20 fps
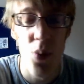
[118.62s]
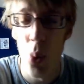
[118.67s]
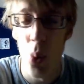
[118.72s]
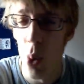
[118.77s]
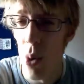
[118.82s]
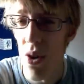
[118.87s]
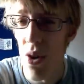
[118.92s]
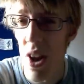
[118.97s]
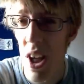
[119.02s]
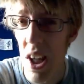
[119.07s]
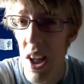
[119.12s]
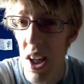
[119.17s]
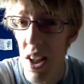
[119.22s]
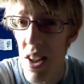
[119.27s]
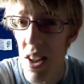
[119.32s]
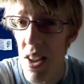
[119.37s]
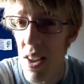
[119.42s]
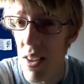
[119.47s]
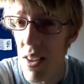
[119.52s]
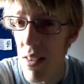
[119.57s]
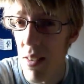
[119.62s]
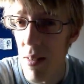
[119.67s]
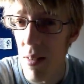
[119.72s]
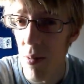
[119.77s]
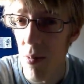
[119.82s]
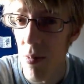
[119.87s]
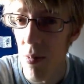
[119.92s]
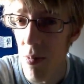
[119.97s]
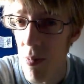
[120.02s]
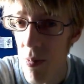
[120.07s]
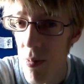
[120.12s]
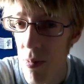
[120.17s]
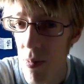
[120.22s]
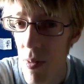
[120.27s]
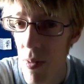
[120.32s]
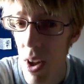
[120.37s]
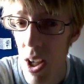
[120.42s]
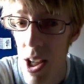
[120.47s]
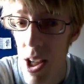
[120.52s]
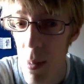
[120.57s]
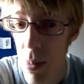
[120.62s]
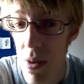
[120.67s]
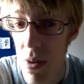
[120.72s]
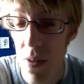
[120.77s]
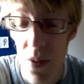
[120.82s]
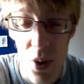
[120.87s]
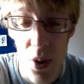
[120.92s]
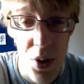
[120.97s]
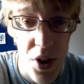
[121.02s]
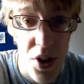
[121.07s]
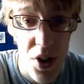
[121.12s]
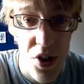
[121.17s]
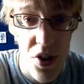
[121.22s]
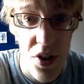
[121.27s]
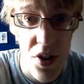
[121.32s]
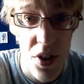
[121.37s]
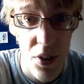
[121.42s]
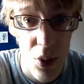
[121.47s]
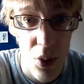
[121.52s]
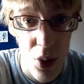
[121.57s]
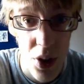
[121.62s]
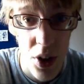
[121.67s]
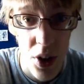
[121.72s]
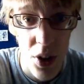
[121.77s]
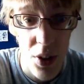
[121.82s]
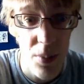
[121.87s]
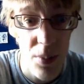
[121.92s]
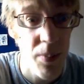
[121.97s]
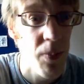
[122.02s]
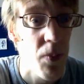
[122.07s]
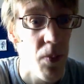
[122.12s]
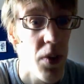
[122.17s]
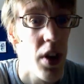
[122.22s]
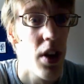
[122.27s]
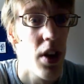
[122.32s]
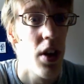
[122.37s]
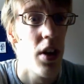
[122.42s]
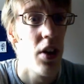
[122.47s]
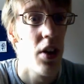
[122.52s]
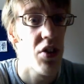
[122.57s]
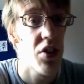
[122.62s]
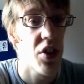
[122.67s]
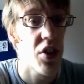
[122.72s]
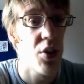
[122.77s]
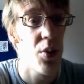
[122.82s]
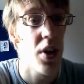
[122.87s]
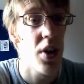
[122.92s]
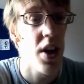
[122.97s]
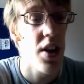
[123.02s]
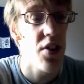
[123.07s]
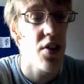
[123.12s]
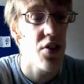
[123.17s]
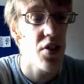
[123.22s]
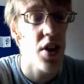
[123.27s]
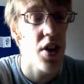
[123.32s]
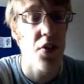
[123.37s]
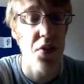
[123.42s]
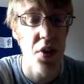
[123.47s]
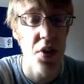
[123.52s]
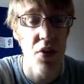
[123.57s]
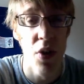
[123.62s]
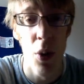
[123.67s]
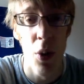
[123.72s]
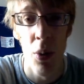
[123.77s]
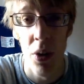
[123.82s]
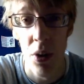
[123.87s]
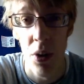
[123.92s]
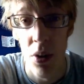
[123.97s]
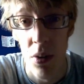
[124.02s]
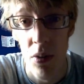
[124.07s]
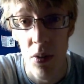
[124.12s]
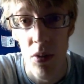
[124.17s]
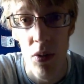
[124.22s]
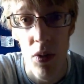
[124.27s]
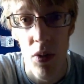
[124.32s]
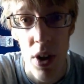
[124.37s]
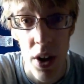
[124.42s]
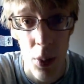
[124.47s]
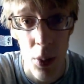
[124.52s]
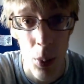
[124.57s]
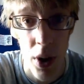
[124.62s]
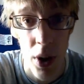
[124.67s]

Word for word: 14 clips of footage that I've already got, so it's definitely rolling on really